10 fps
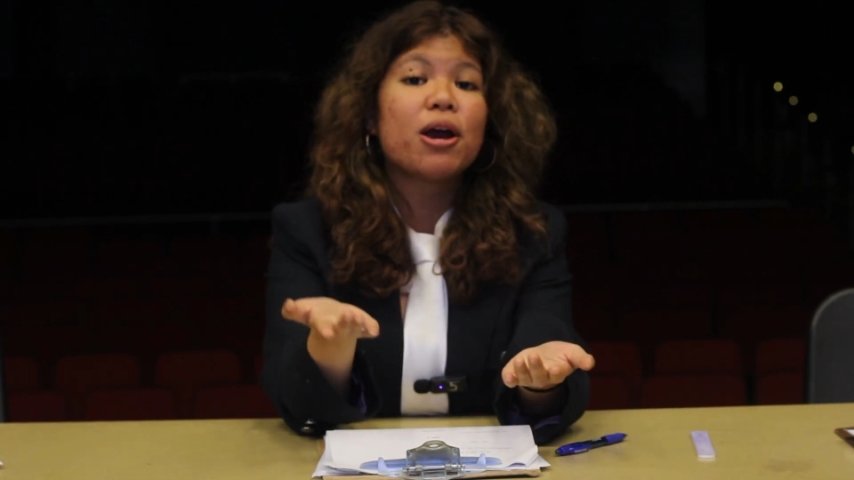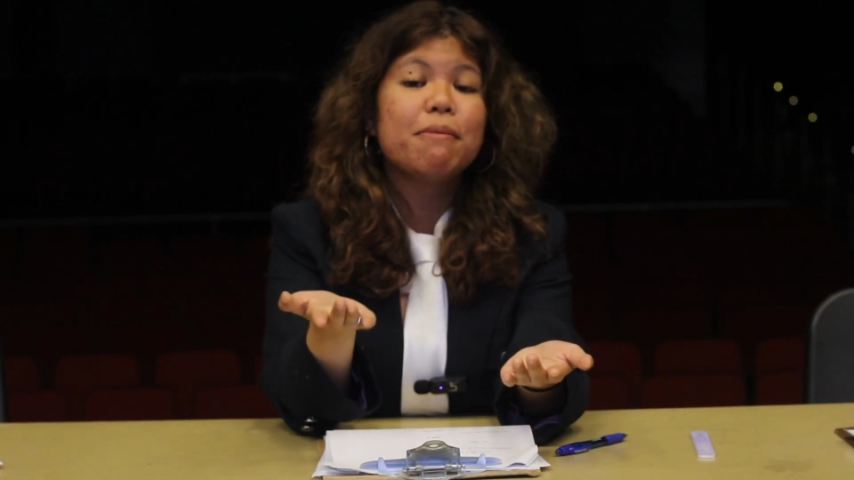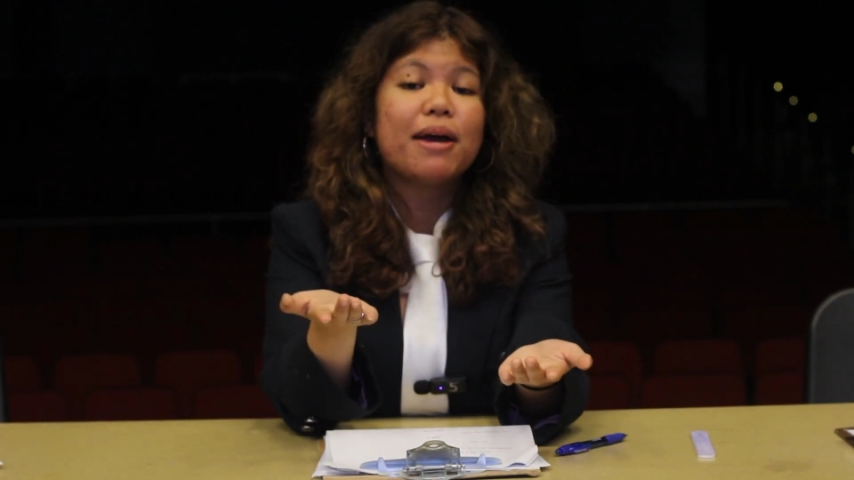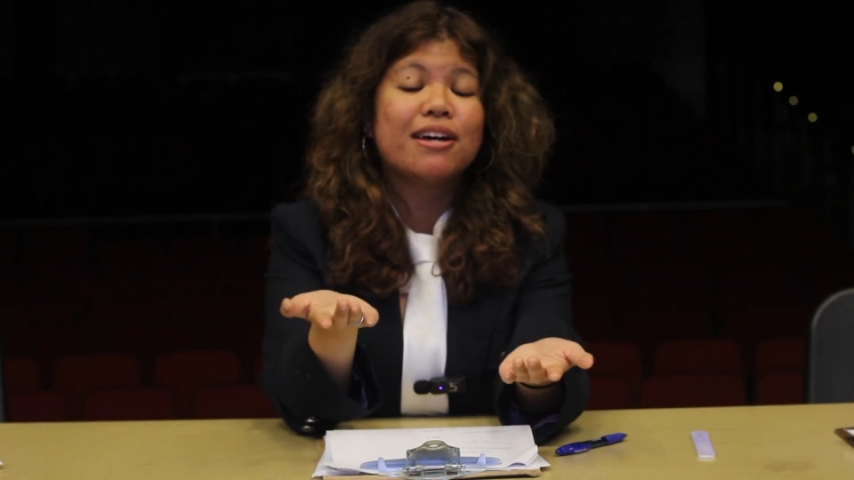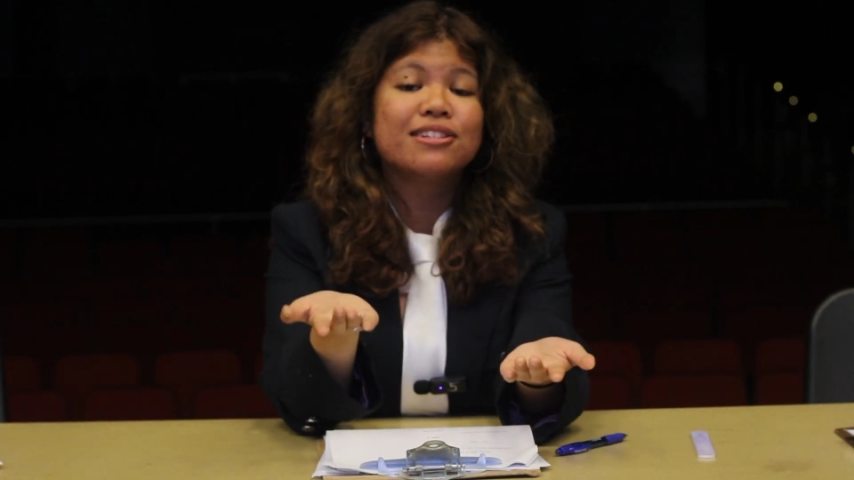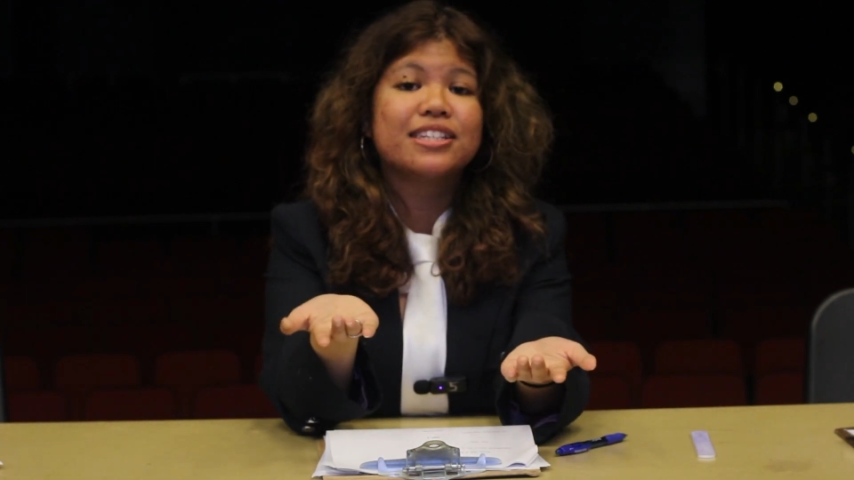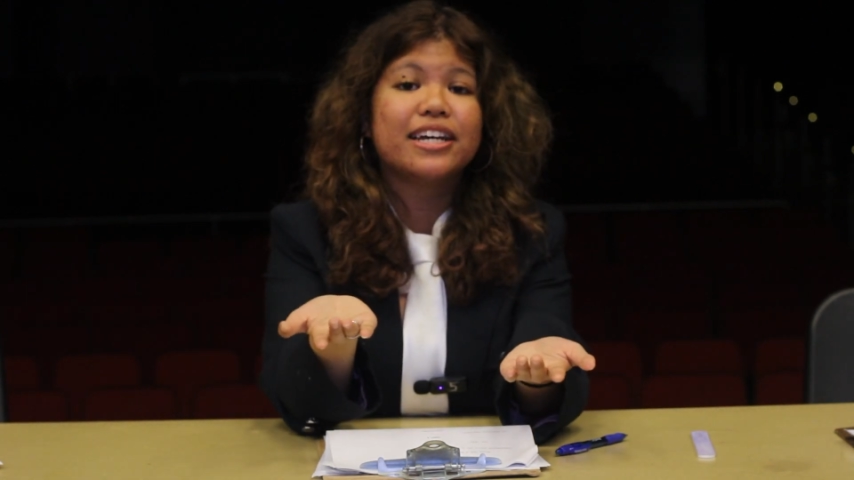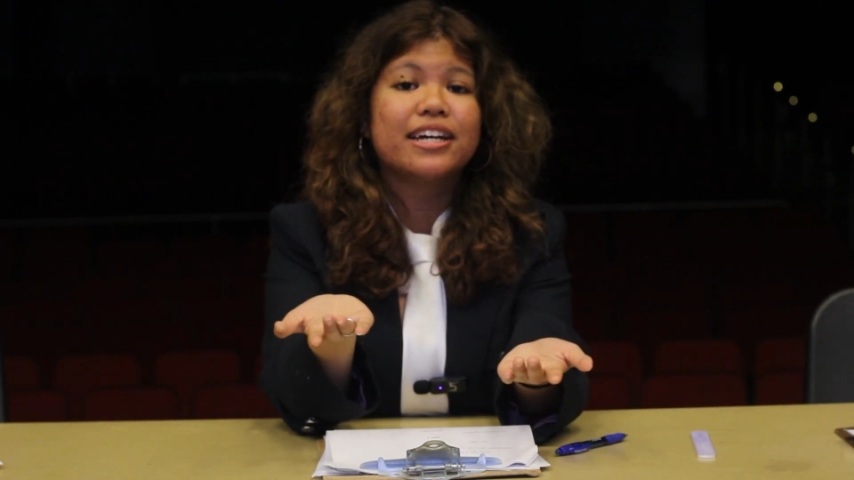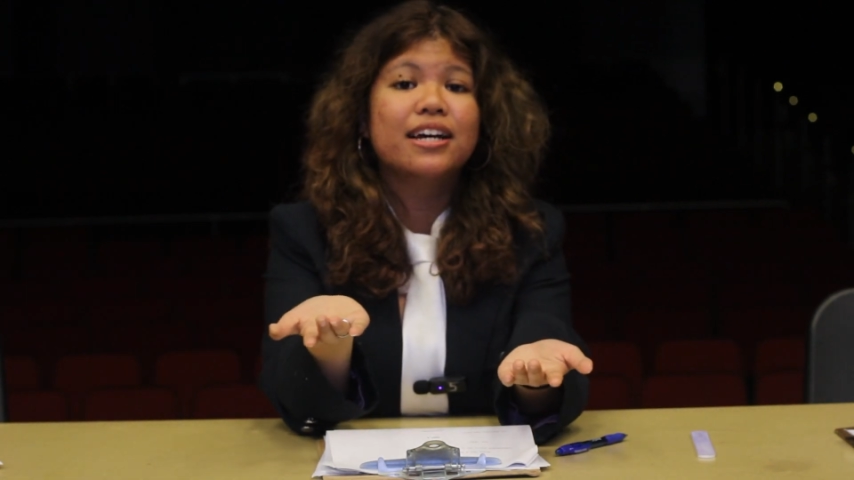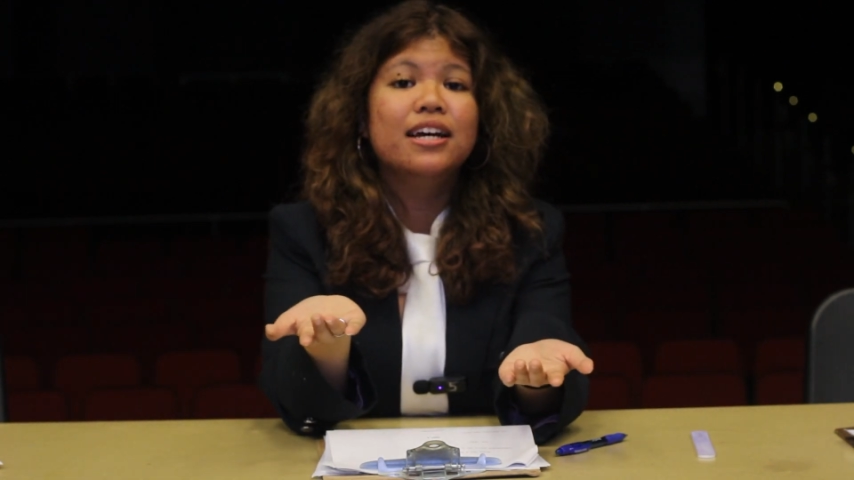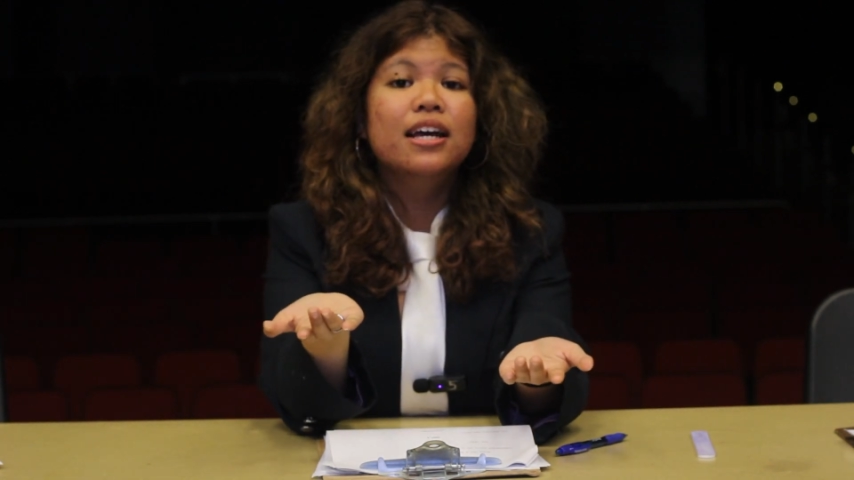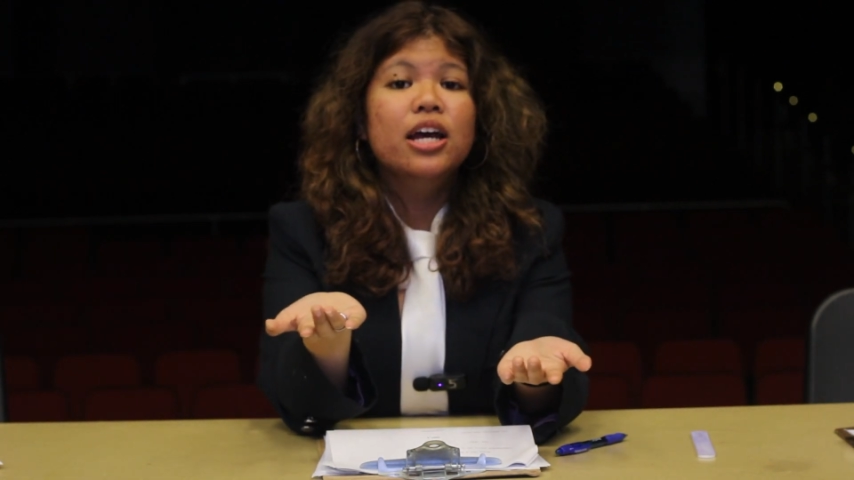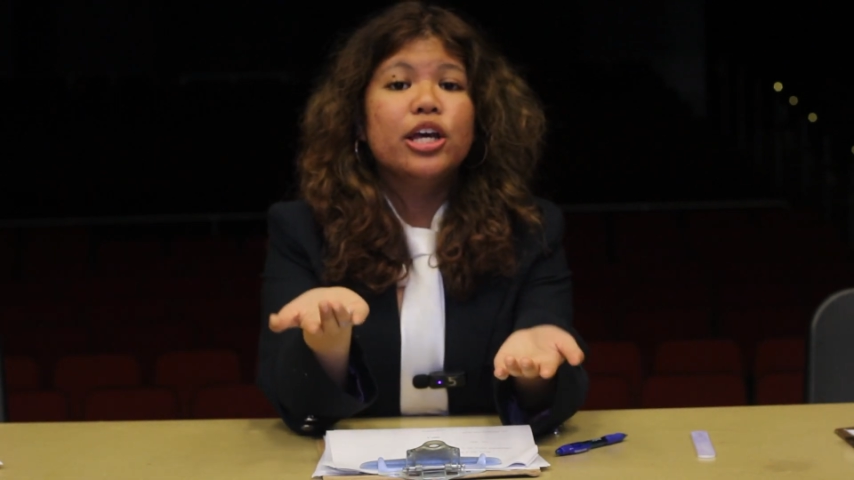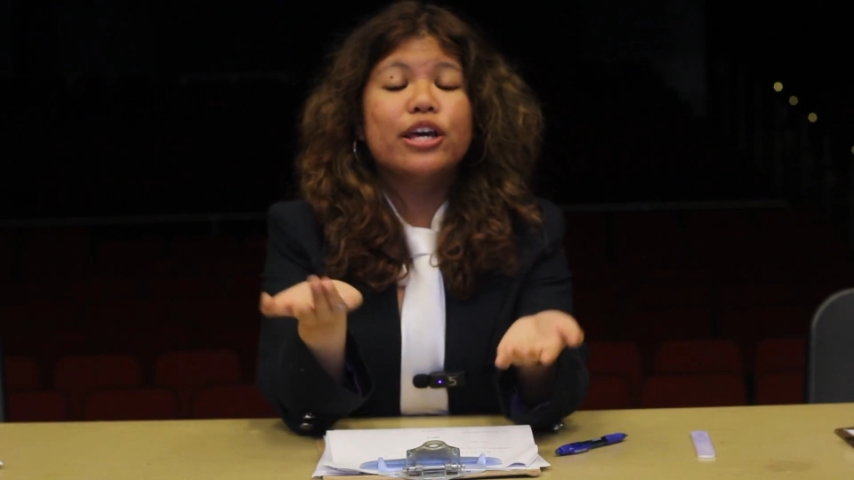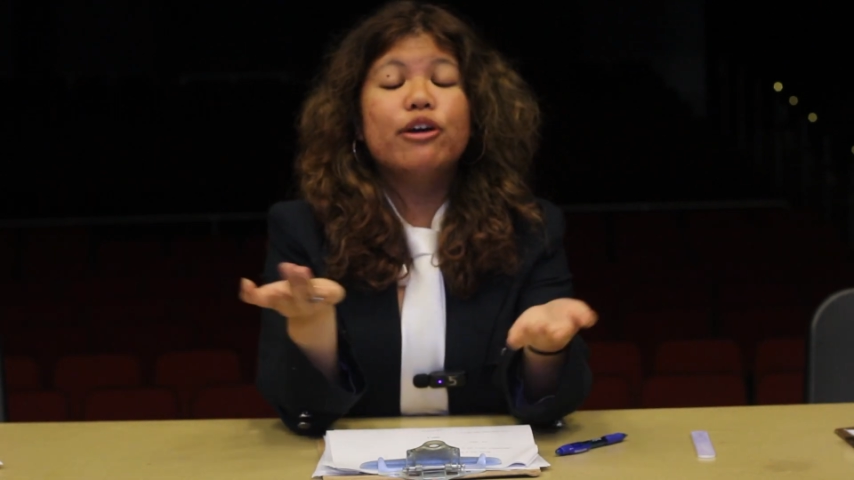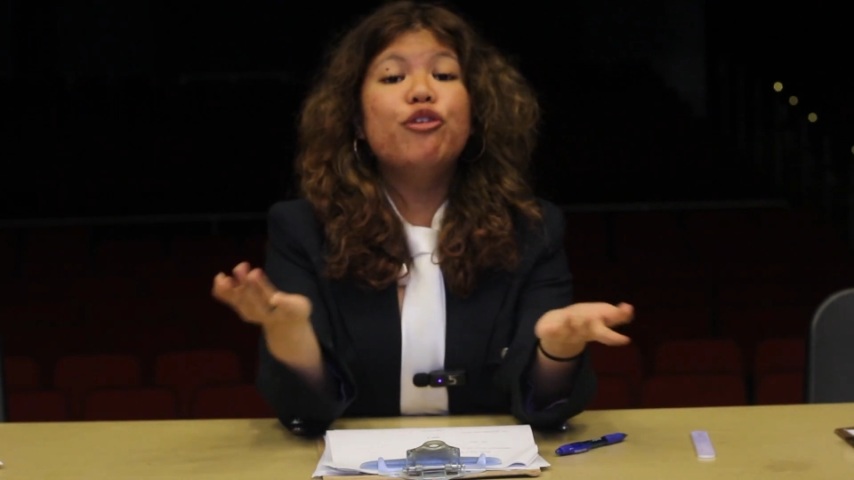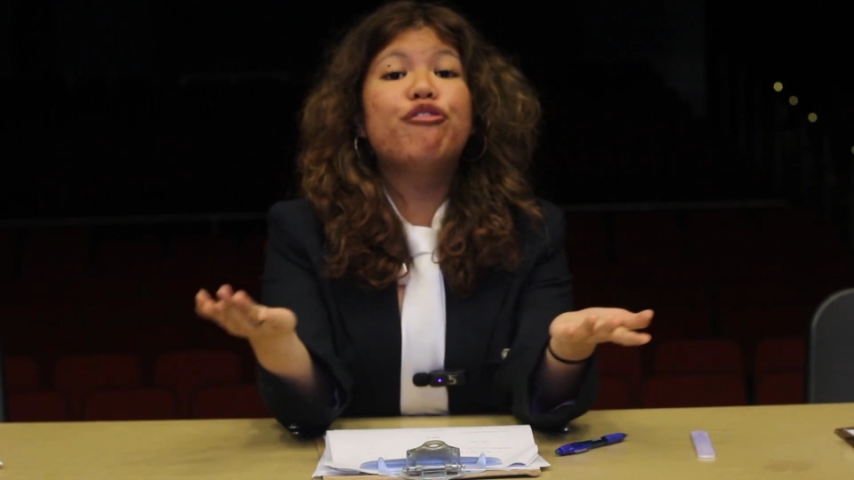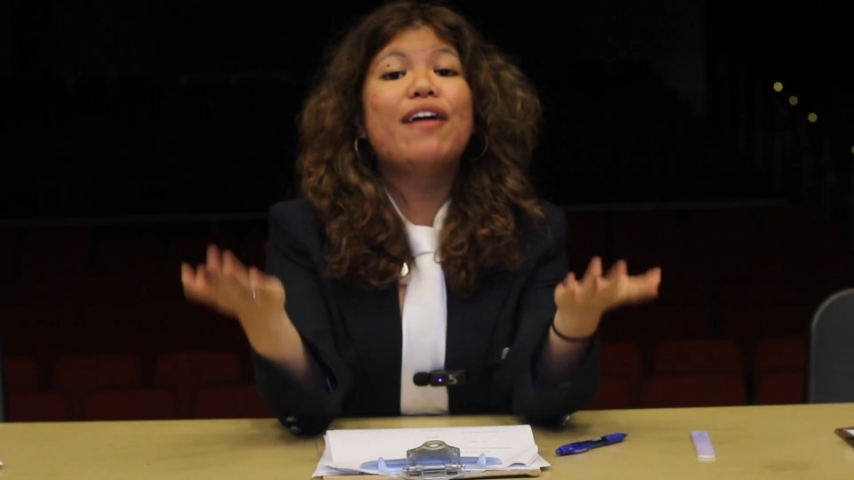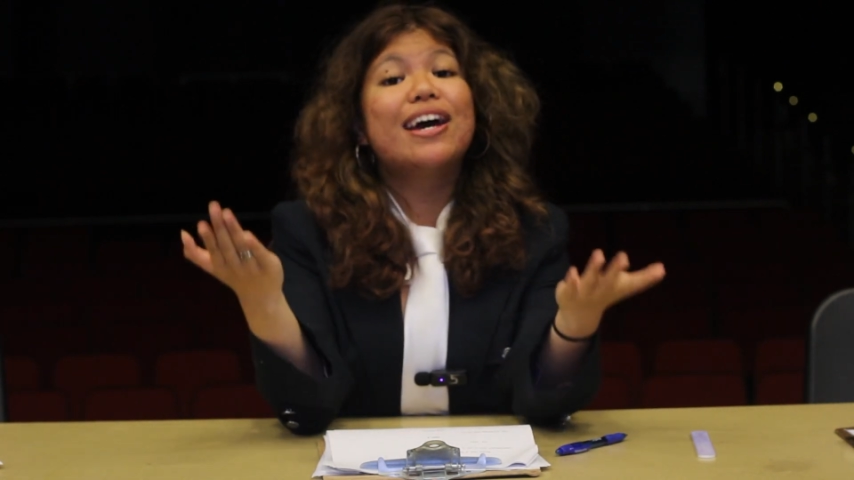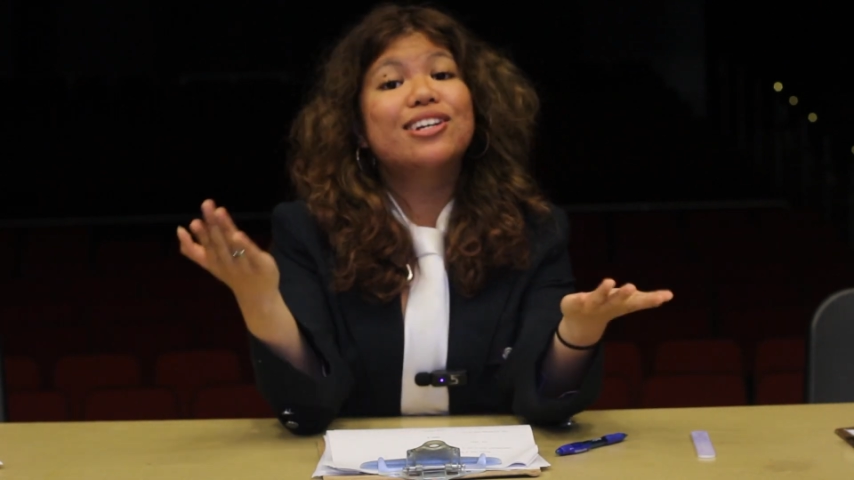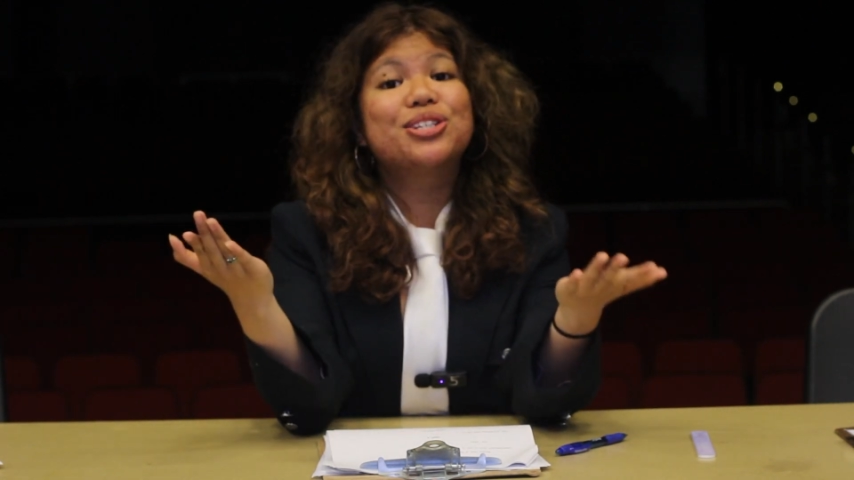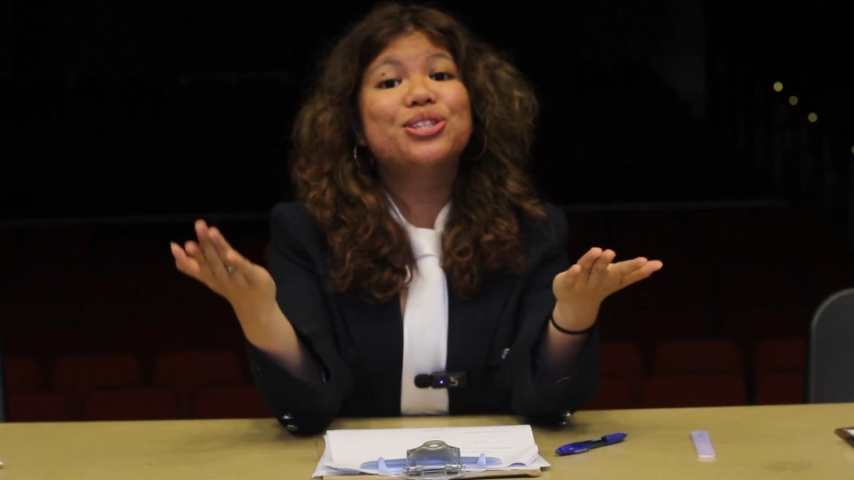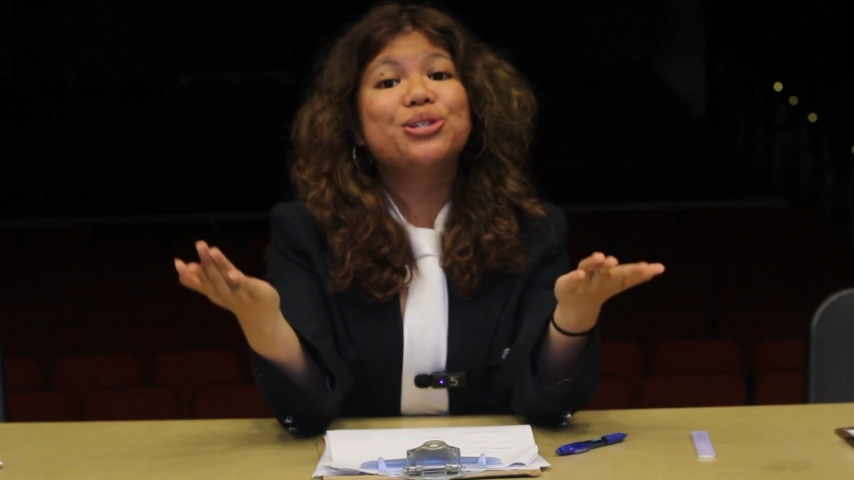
embarrassing, you failed to